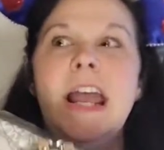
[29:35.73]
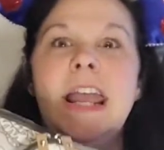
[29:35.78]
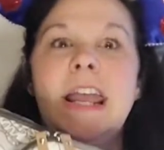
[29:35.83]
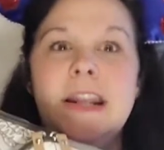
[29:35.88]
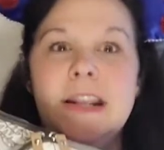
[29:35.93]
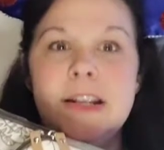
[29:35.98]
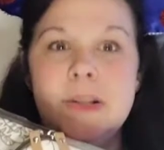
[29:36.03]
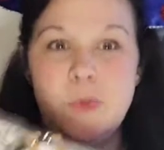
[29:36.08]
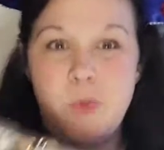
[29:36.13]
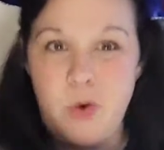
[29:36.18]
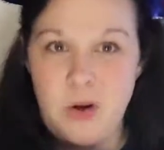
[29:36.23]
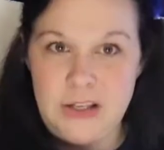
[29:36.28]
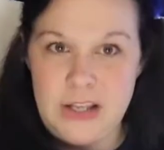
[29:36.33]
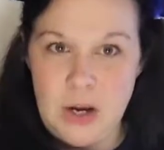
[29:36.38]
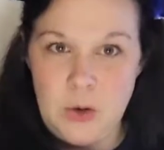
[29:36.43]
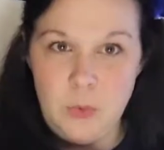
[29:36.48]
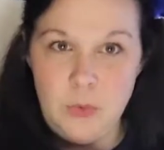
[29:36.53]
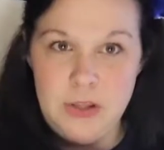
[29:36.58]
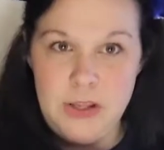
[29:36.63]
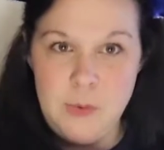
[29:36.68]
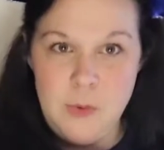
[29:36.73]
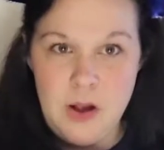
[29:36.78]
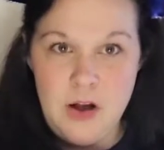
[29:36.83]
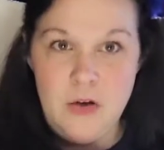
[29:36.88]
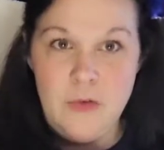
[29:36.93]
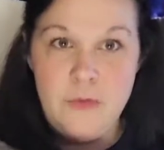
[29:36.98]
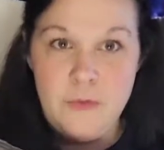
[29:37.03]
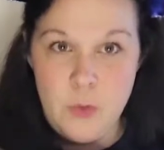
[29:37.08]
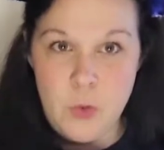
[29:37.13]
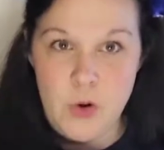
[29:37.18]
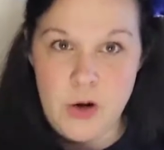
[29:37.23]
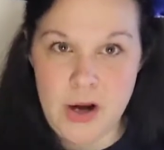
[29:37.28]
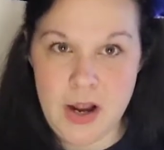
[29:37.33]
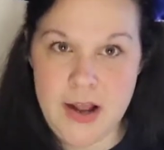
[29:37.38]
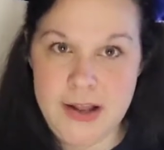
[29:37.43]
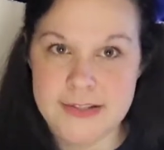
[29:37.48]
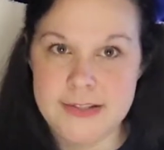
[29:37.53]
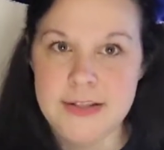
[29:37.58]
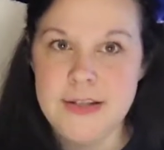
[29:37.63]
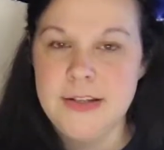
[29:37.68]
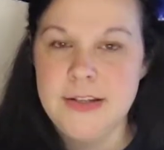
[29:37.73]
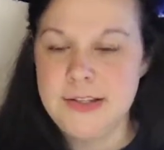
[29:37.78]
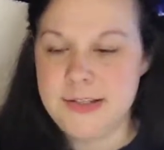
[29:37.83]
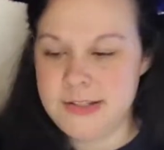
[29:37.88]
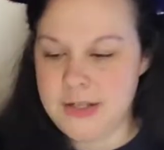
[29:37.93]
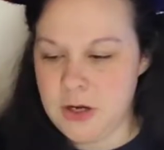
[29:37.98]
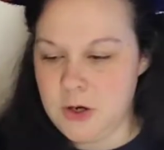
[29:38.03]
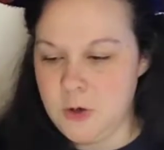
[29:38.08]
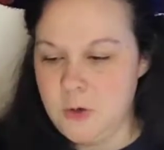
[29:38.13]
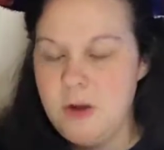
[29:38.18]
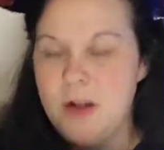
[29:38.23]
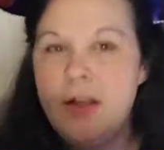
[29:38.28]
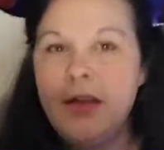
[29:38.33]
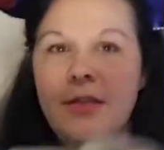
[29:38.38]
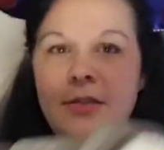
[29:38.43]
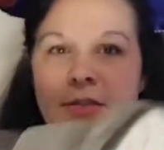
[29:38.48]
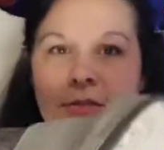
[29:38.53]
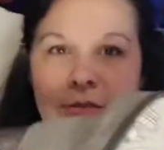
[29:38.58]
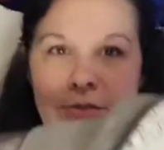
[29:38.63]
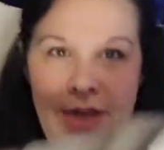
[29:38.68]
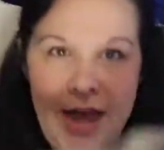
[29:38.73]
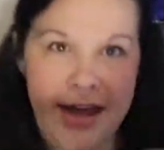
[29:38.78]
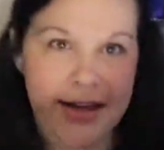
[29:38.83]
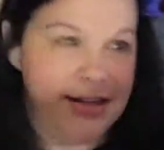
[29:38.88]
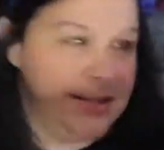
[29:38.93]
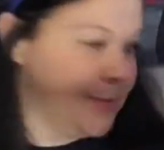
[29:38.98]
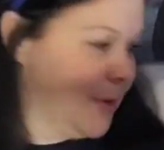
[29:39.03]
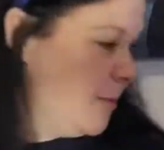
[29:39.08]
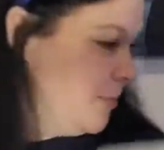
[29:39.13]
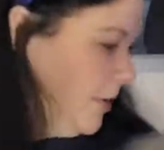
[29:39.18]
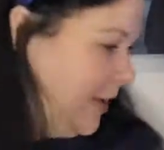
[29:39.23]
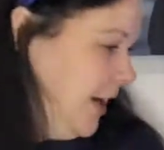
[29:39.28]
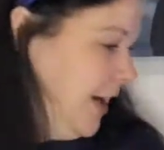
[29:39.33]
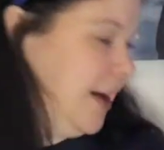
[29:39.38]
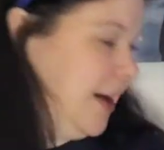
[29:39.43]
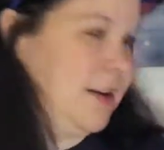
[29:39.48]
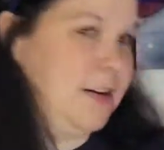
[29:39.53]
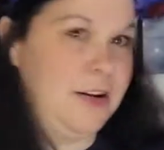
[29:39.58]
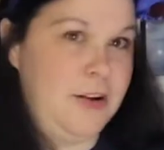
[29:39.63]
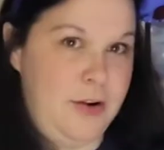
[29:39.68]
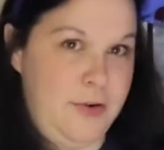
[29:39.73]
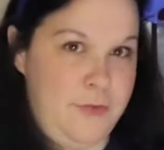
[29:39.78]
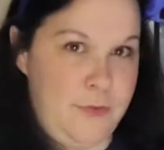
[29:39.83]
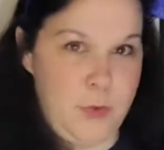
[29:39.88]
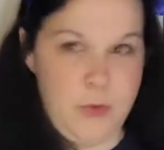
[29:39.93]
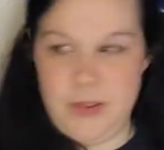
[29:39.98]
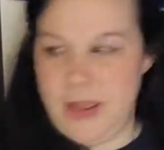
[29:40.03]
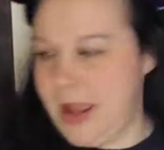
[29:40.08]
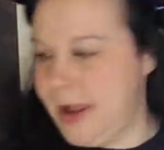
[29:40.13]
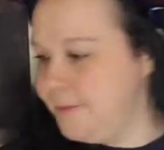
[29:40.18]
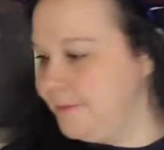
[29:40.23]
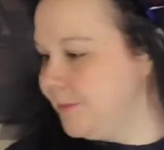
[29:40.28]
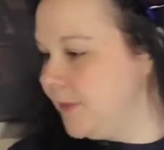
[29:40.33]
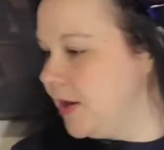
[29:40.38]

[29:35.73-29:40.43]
It has worked out really well for us. So that is my plan for that.